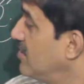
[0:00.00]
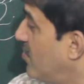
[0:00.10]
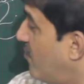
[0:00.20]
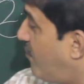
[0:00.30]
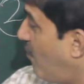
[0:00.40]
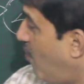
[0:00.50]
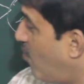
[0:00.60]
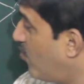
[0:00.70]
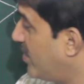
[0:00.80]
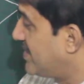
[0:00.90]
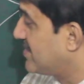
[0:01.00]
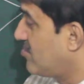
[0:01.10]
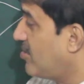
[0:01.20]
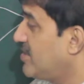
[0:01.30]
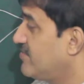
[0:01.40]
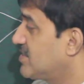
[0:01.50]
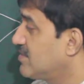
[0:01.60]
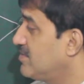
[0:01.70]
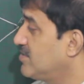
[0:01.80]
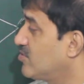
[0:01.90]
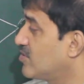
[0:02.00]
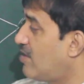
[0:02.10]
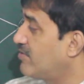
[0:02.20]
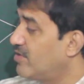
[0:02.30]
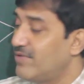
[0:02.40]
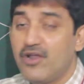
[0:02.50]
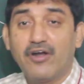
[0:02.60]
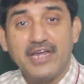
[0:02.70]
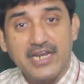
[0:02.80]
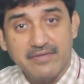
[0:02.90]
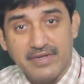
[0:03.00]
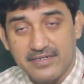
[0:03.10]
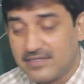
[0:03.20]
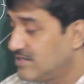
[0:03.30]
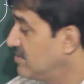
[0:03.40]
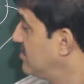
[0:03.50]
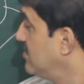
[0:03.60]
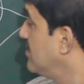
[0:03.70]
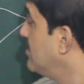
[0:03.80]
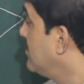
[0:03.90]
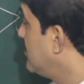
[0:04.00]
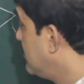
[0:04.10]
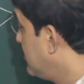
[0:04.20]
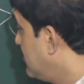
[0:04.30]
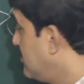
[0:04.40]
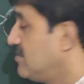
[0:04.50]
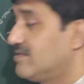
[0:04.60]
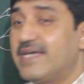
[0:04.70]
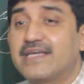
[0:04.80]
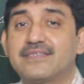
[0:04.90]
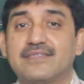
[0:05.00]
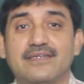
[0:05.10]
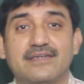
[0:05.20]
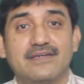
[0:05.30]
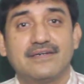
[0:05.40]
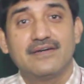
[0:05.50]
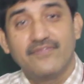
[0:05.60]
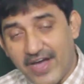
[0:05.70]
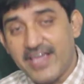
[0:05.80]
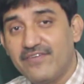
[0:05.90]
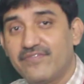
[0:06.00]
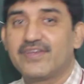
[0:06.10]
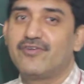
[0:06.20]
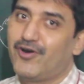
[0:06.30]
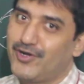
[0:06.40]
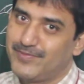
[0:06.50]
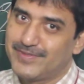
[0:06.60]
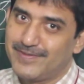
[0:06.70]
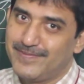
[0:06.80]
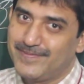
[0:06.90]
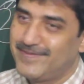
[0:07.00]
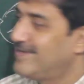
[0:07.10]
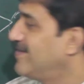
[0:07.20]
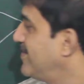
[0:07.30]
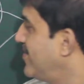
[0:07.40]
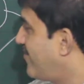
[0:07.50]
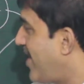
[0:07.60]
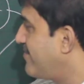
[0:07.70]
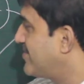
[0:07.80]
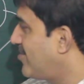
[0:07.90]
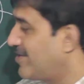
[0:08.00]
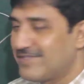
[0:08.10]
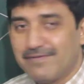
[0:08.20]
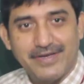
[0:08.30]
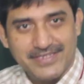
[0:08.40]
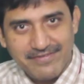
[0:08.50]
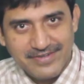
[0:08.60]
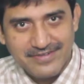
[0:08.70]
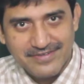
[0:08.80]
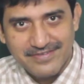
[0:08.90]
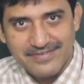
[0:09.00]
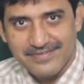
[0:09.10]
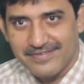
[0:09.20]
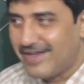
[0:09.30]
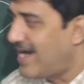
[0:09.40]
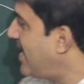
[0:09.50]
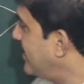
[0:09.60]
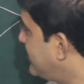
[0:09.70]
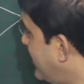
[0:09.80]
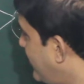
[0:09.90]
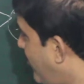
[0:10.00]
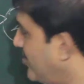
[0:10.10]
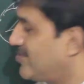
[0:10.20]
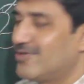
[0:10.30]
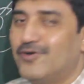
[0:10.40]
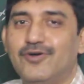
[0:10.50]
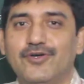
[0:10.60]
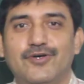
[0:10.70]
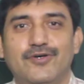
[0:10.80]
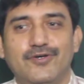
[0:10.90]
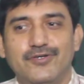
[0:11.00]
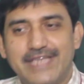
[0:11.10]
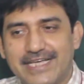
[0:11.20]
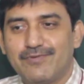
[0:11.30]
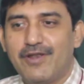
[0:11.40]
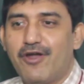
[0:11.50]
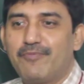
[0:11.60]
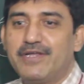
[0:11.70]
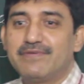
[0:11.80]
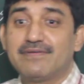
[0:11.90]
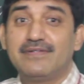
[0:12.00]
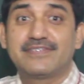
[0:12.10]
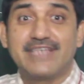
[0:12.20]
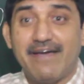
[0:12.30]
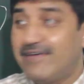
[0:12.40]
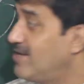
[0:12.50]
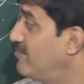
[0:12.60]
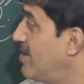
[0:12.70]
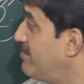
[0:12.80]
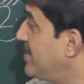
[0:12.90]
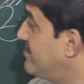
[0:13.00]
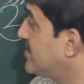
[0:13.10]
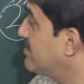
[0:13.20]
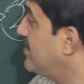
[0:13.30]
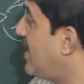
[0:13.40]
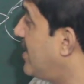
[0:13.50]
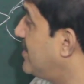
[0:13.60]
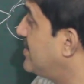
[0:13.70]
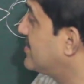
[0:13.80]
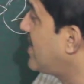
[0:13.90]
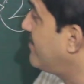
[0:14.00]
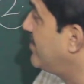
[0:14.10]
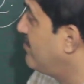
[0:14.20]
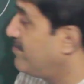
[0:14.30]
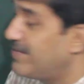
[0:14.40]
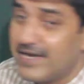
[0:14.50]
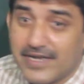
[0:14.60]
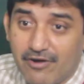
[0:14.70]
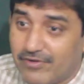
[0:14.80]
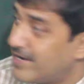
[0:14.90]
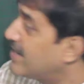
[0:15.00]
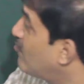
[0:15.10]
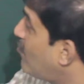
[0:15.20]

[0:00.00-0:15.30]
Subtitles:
4 it is not divisible, so counter will not increment. 6, 5 not divisible, 5 is not divisible by 7. And then also 6 will not be divisible, 7 will be divisible, and the 7 will be encountering